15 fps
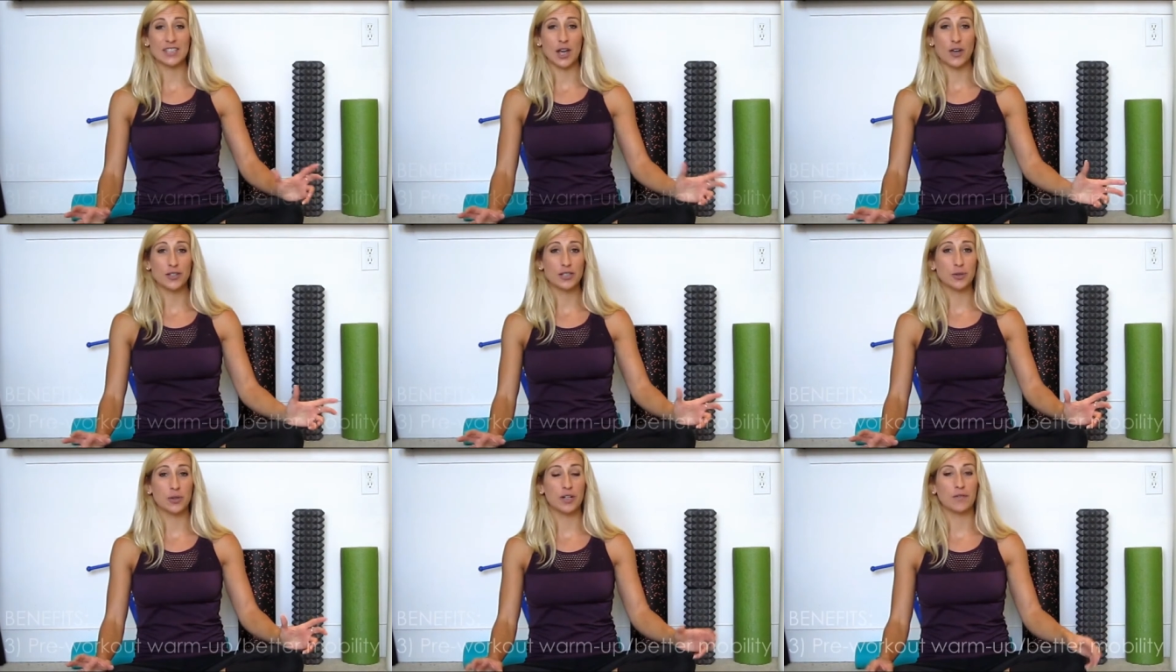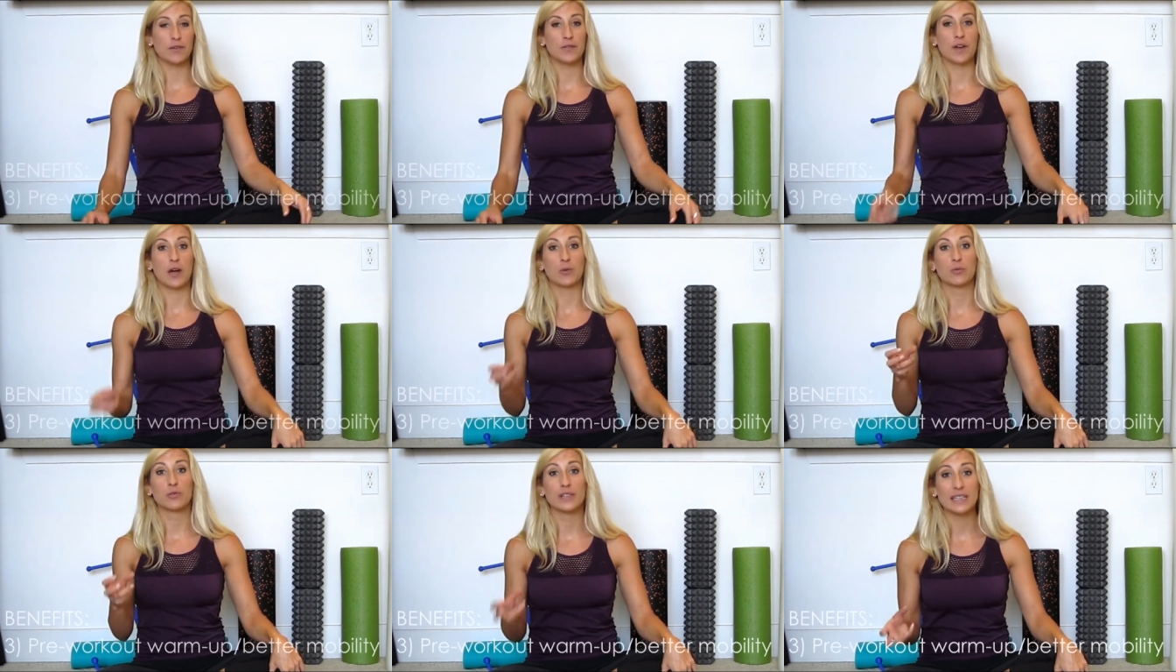is also good if you've
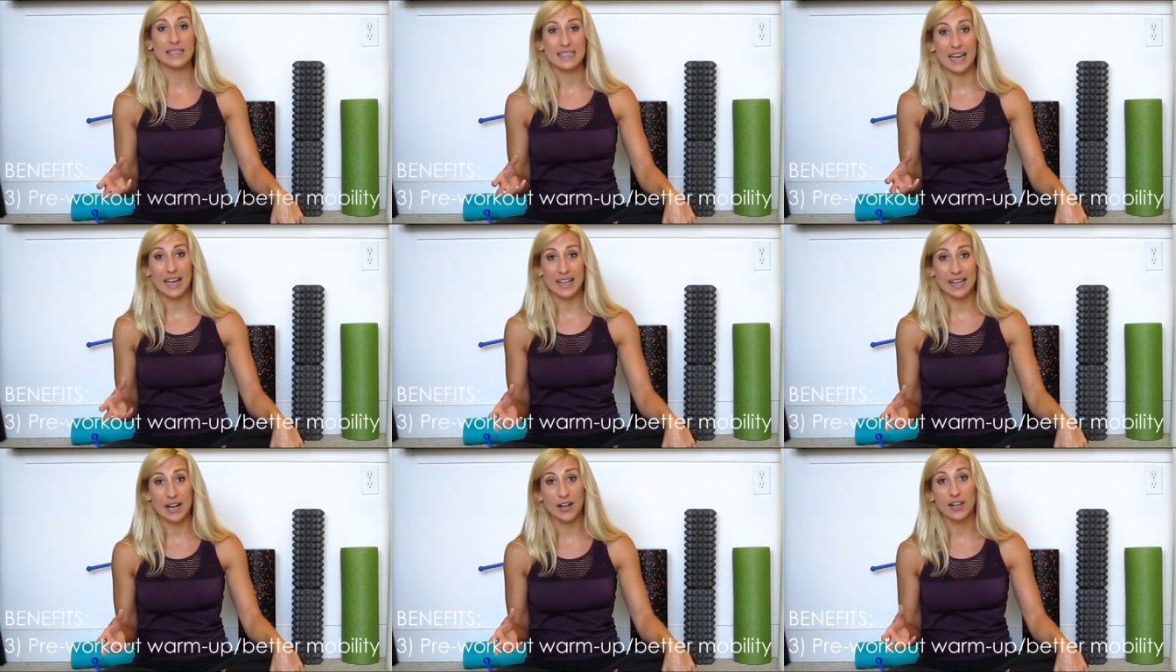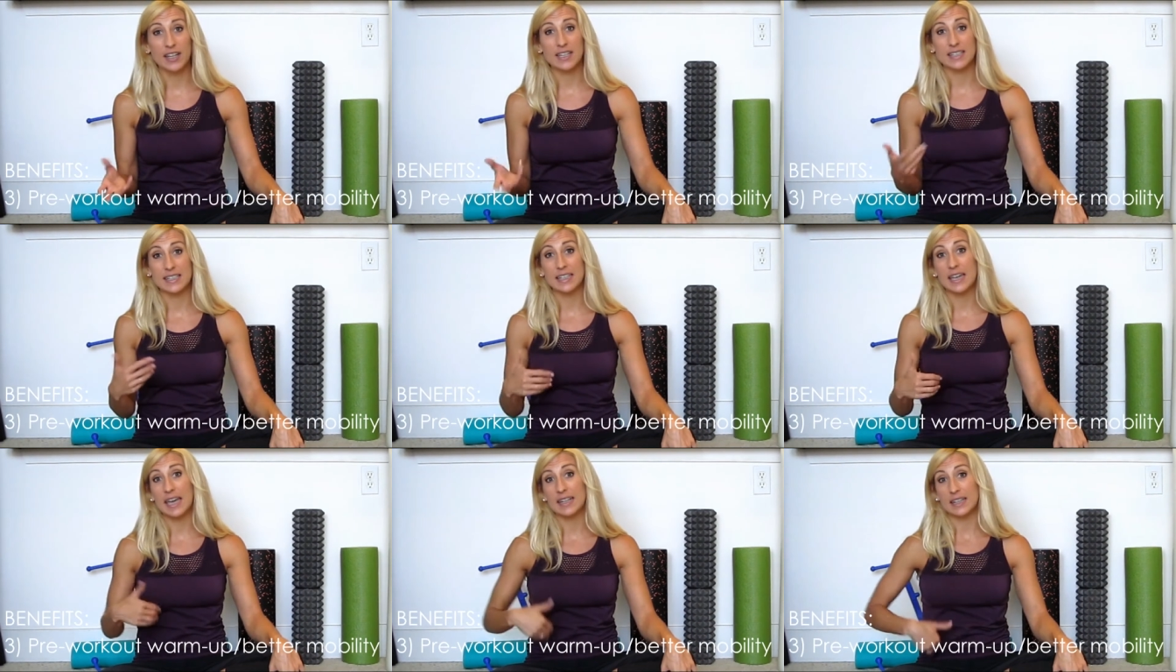got really tight areas,
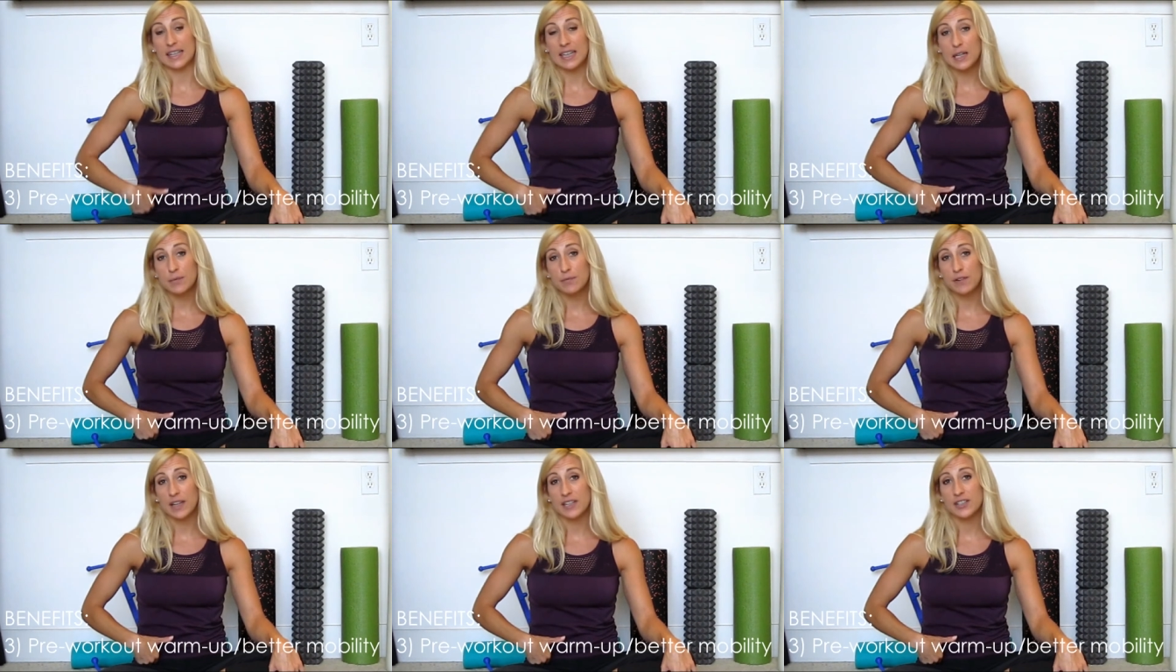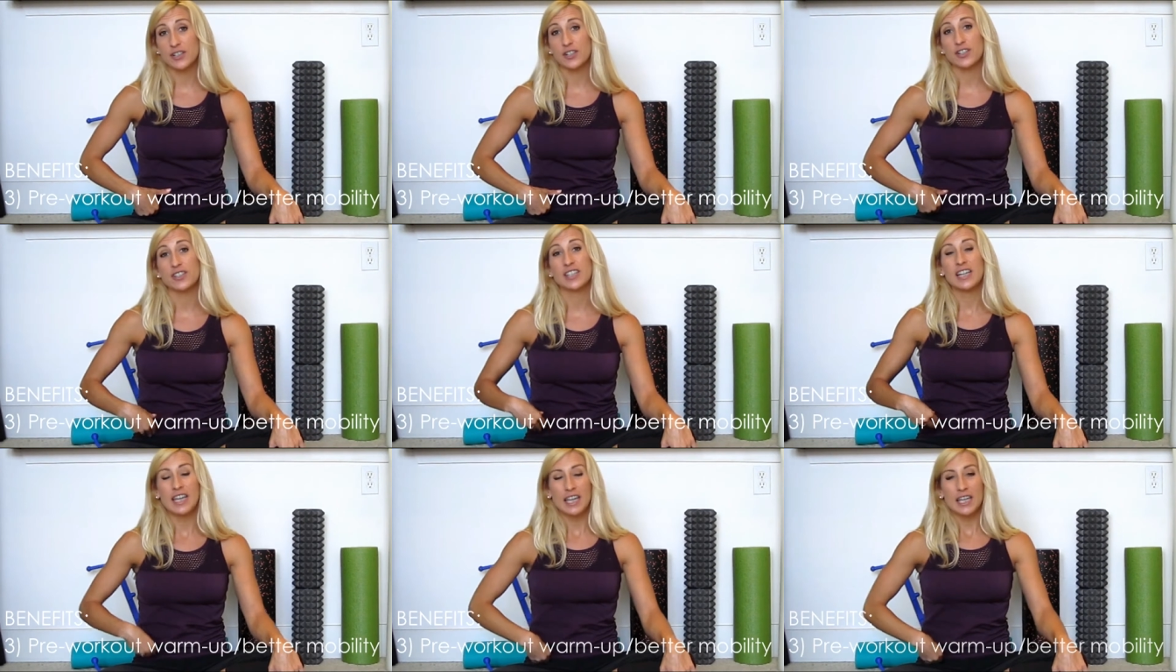again, like hip
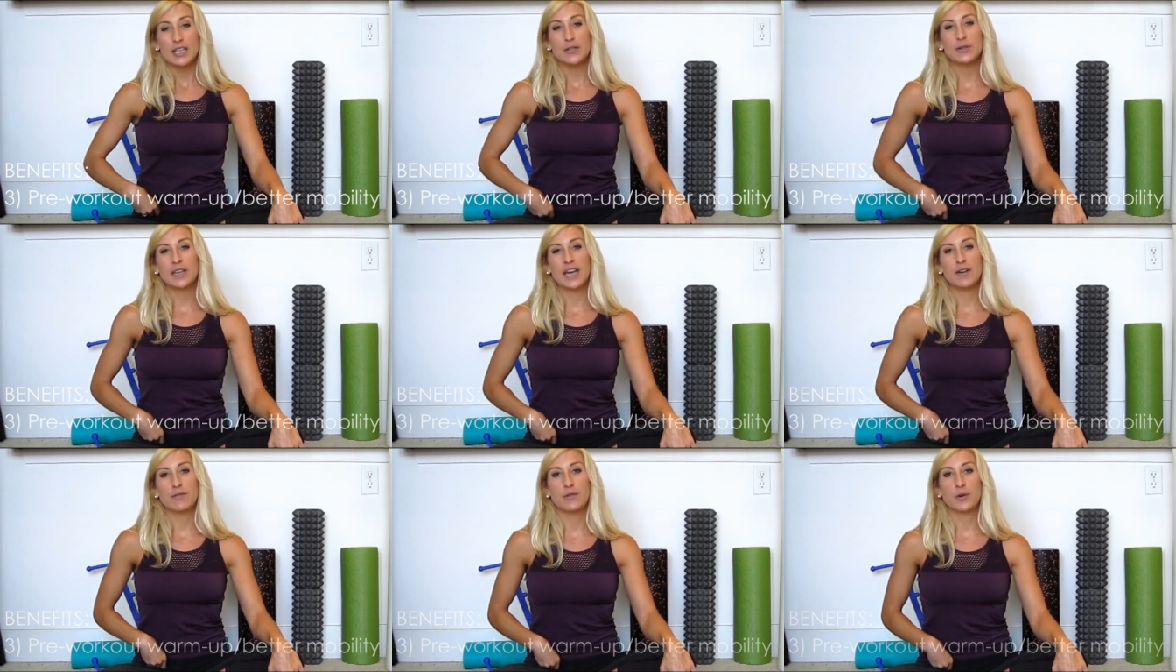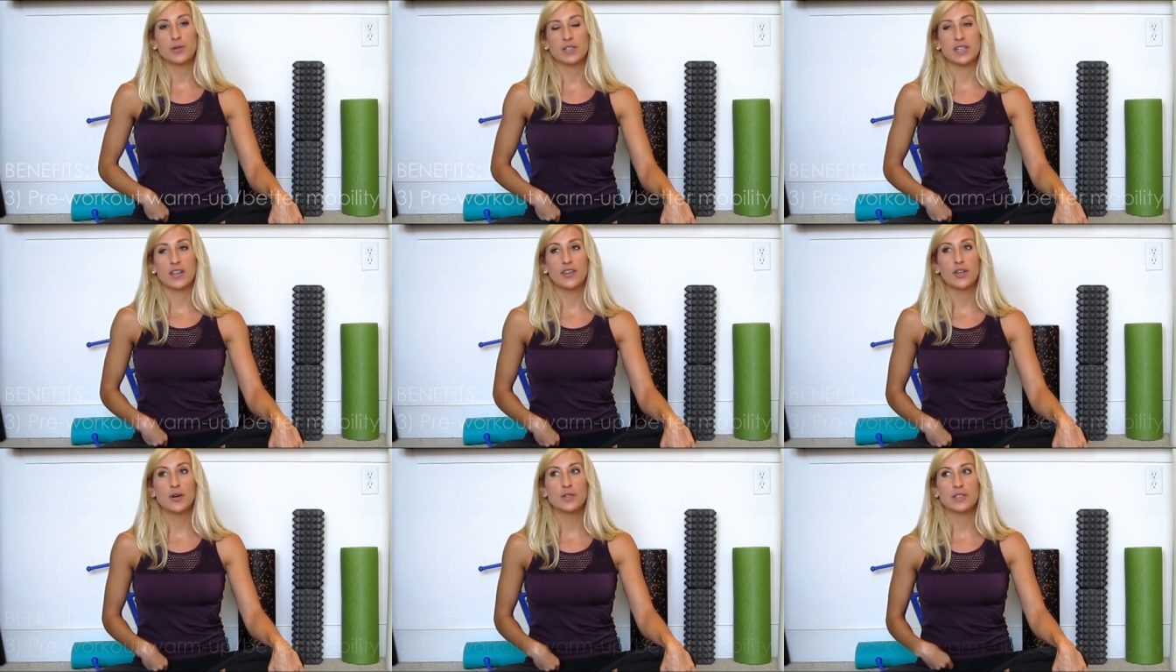flexors. You can kind of focus
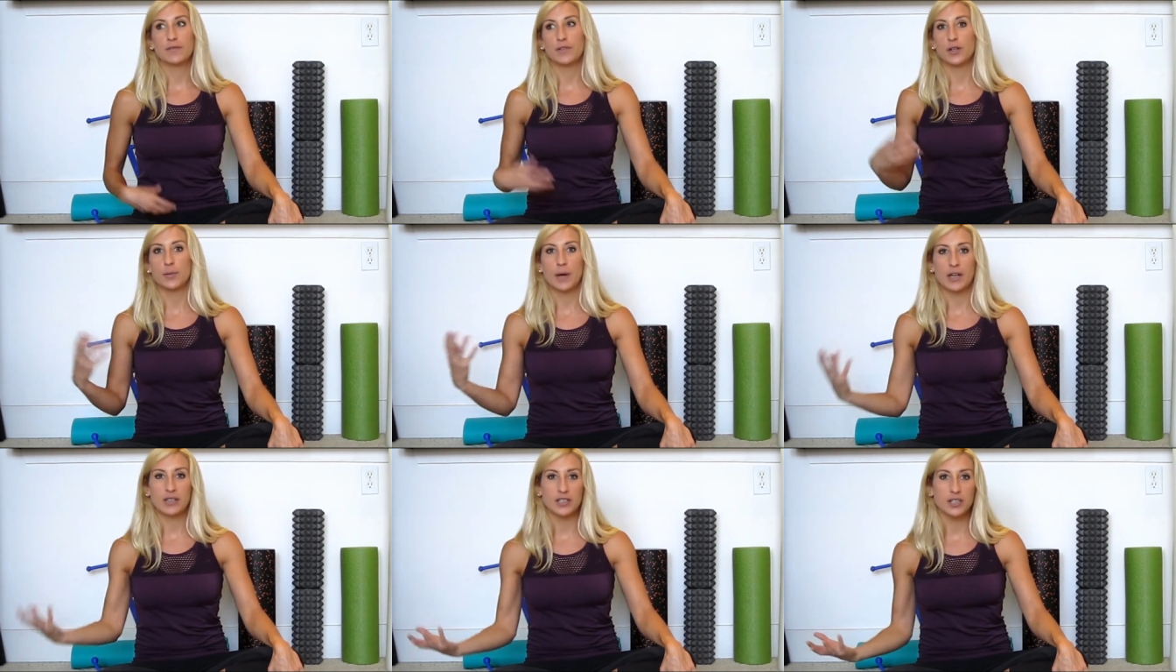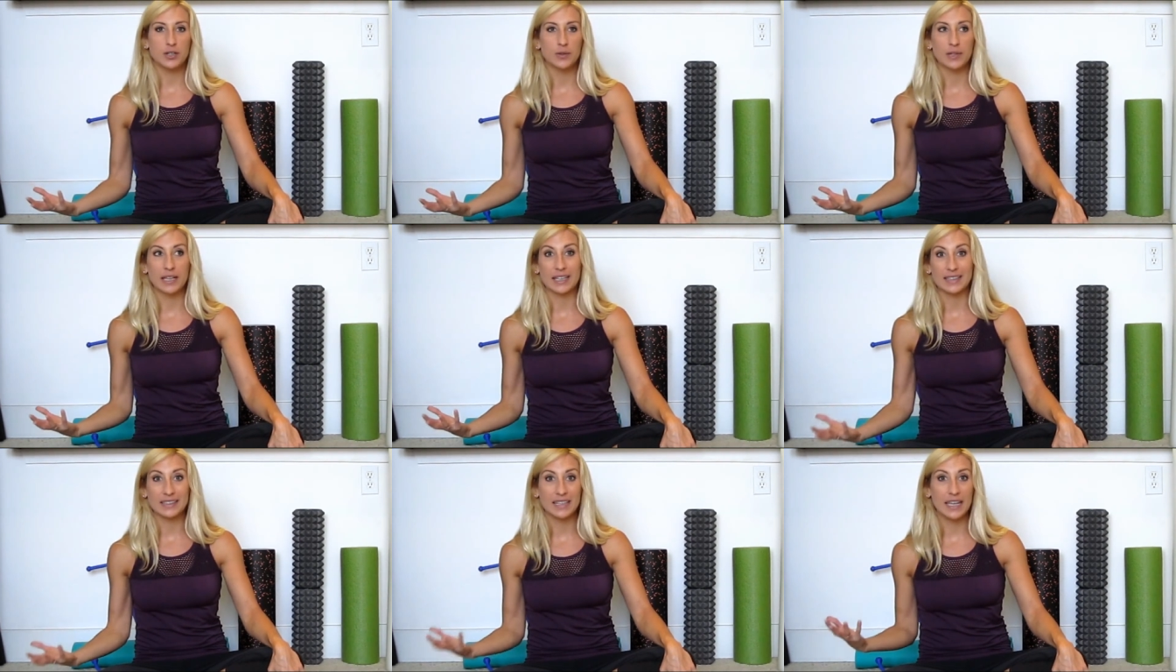on those if you're about to do
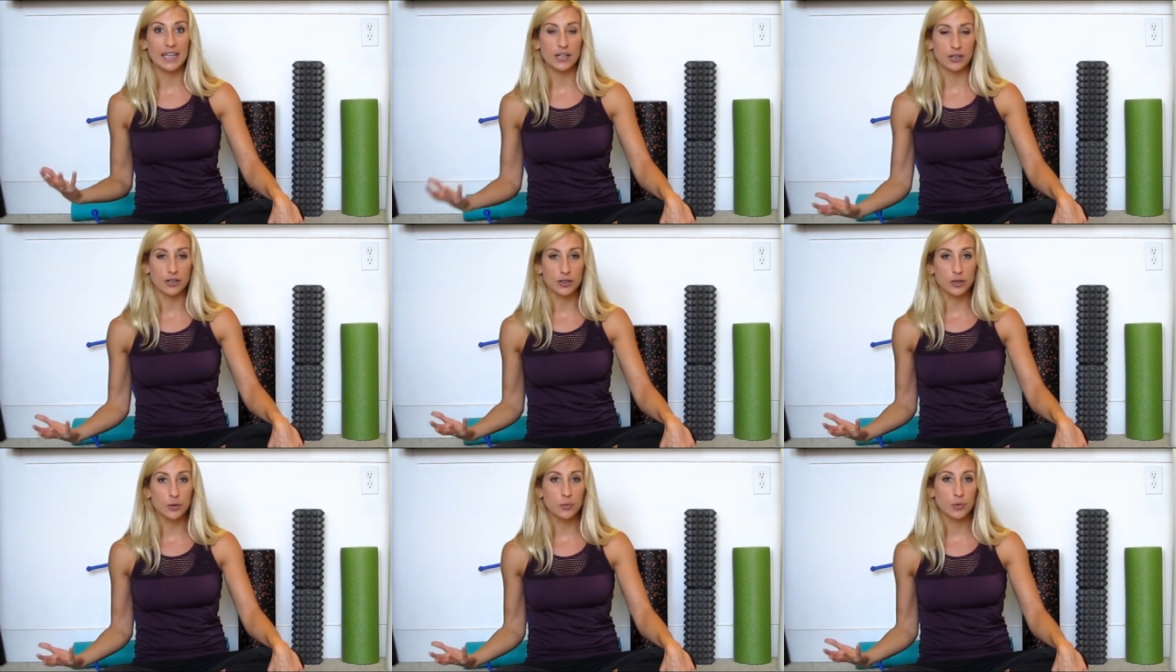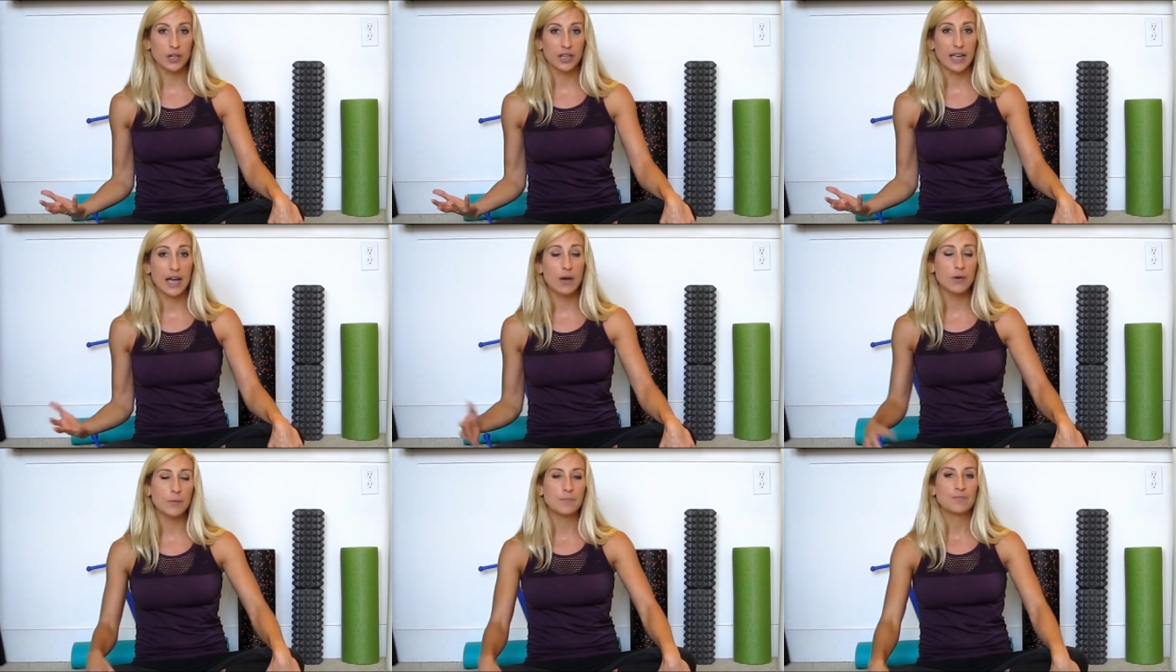like a leg or glute
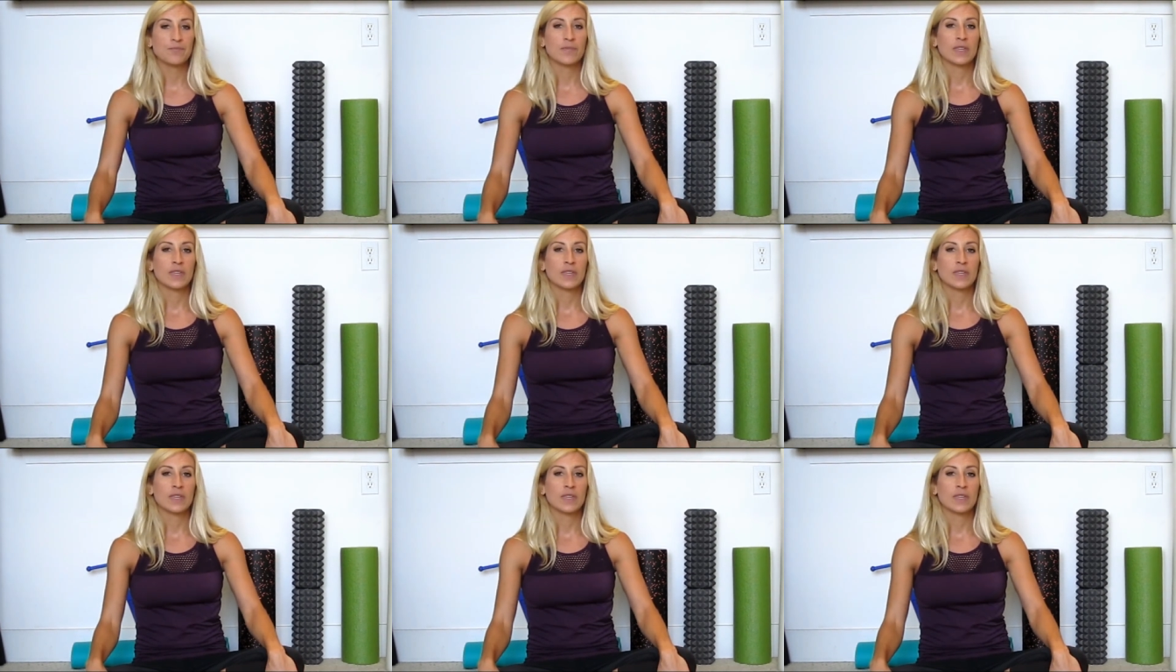workout.